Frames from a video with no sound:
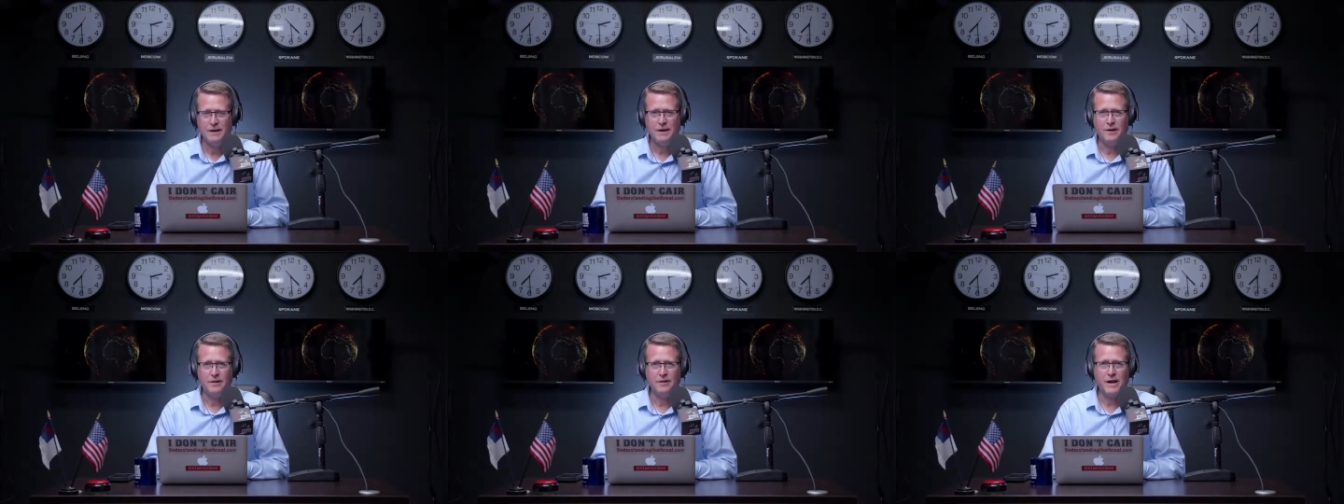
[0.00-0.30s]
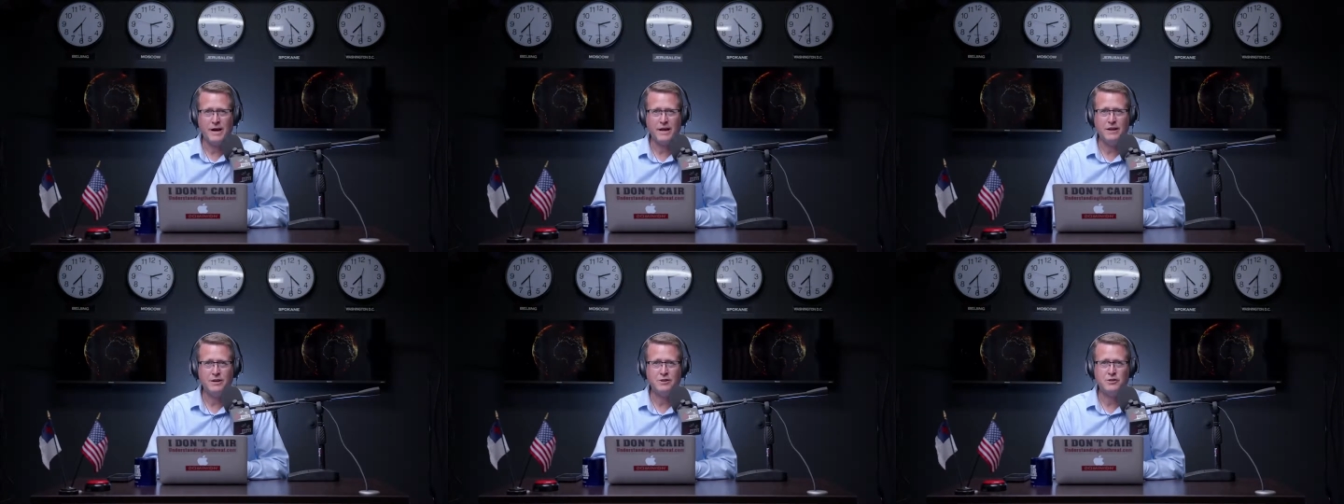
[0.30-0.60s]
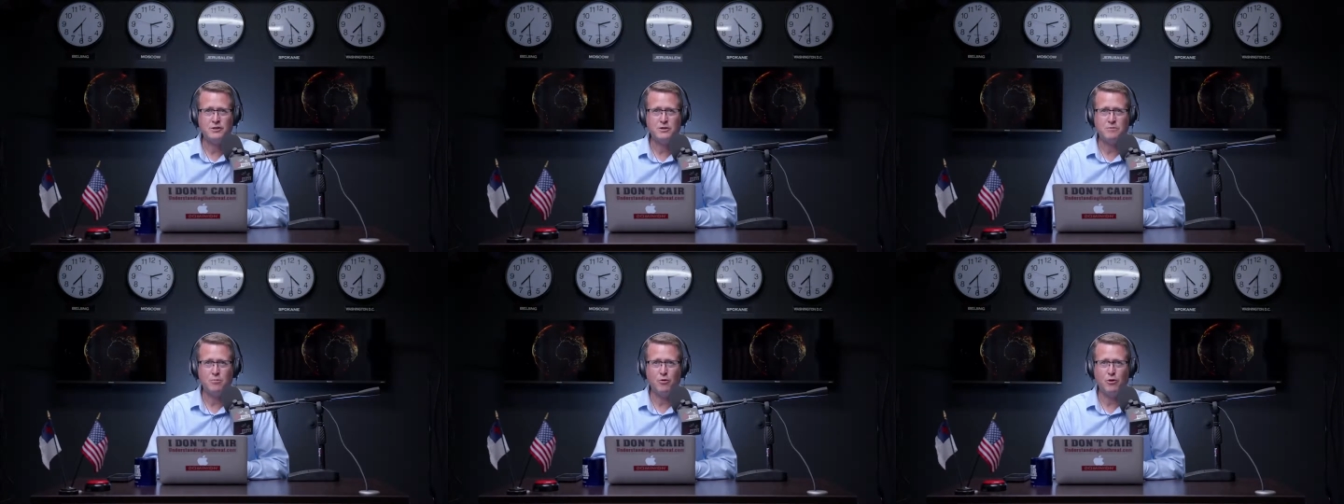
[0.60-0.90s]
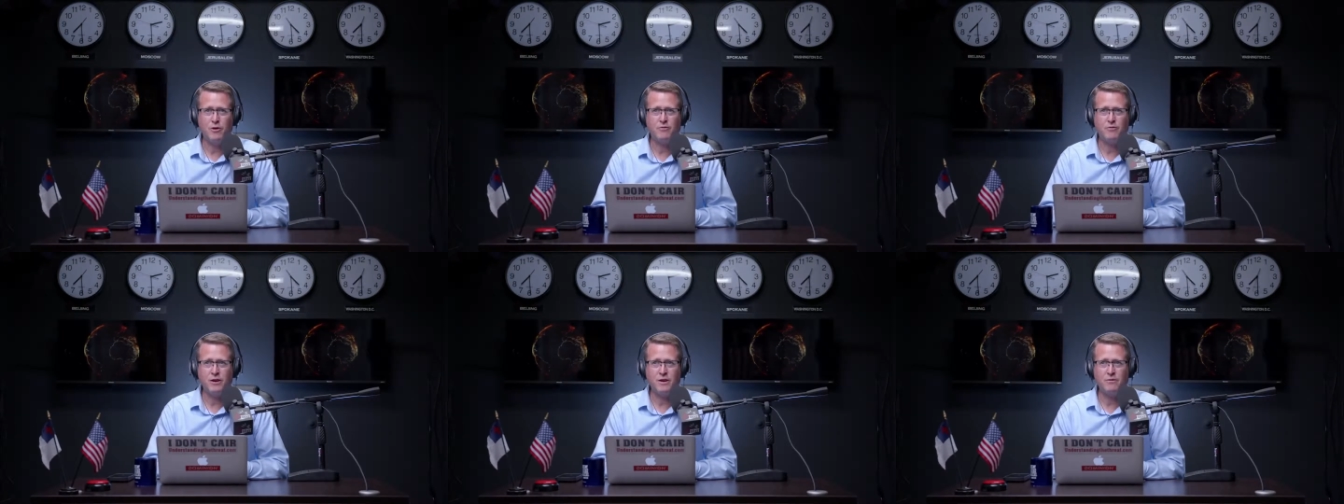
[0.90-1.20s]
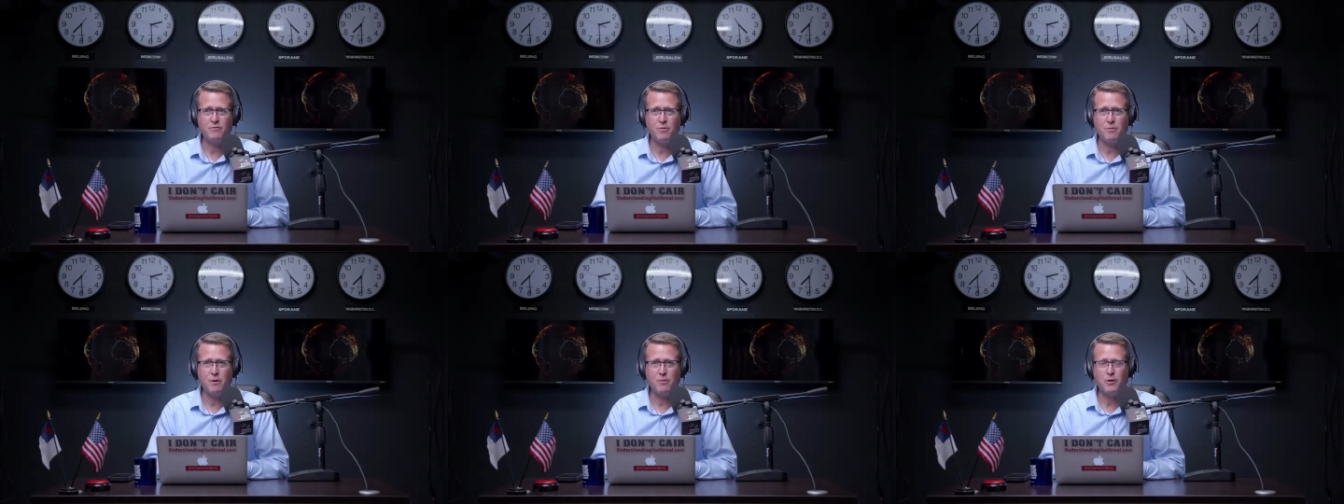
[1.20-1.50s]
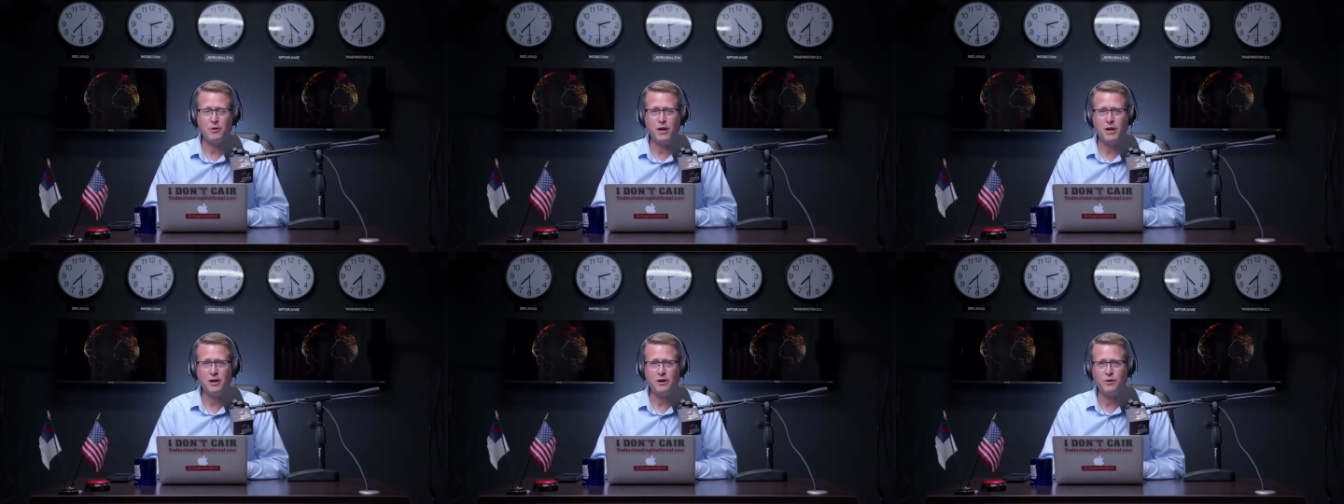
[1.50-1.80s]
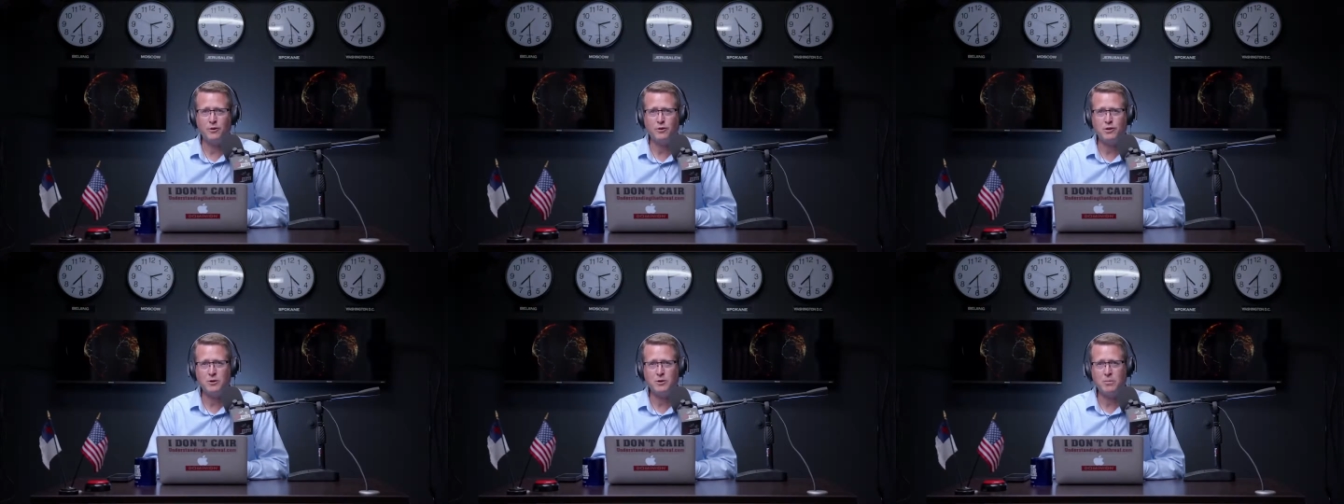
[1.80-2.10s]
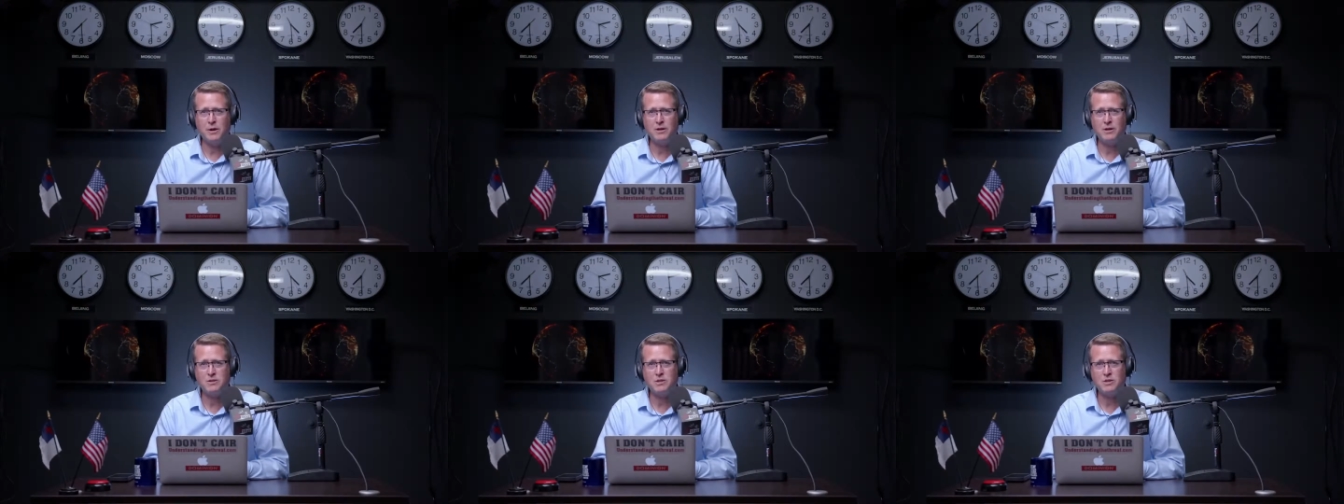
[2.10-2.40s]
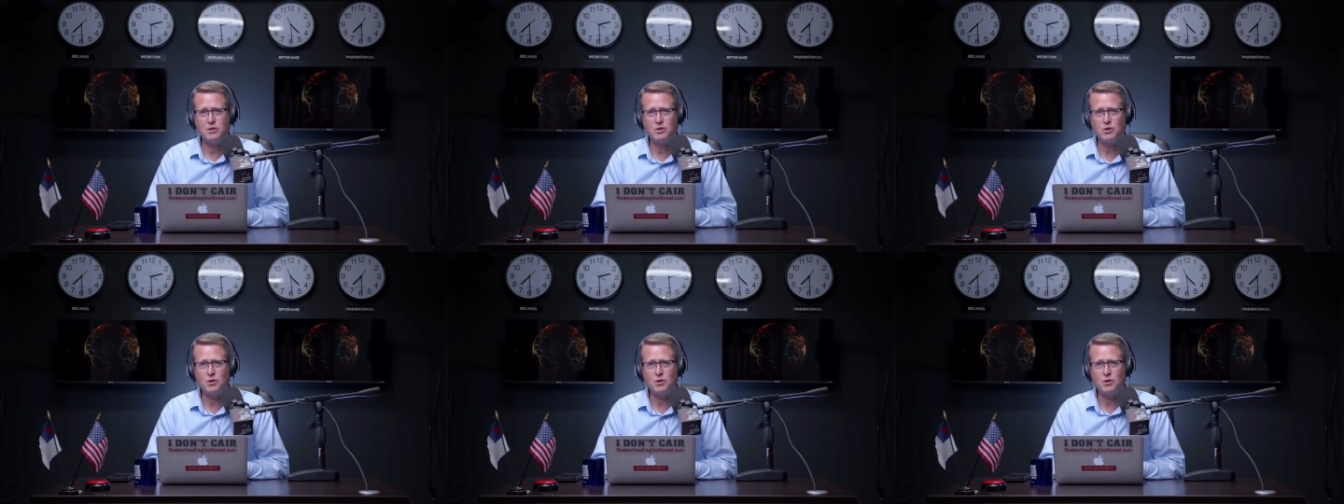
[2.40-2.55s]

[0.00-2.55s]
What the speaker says: And that is the briefing. Remember, the antidote to dependency